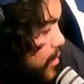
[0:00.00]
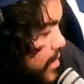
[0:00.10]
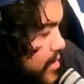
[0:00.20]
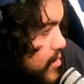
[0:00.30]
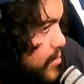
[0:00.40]

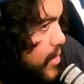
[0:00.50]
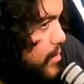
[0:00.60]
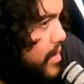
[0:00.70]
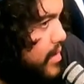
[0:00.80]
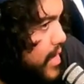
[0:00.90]
disappoint
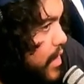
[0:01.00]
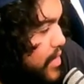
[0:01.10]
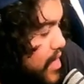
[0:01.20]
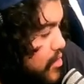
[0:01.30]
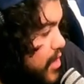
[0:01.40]
me. I don't think
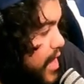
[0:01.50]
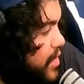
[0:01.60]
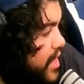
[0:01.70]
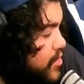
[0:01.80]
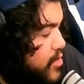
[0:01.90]
he's. No. I don't
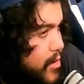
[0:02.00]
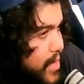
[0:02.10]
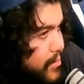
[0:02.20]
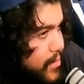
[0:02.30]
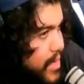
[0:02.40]
think he's
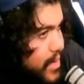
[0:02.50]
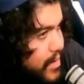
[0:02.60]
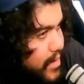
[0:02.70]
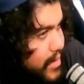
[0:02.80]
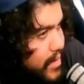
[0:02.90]
German, but
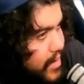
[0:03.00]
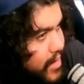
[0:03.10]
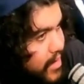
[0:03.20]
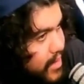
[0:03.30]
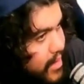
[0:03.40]

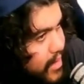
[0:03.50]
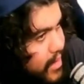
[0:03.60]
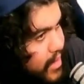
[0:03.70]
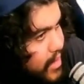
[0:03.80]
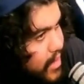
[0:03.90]
uh,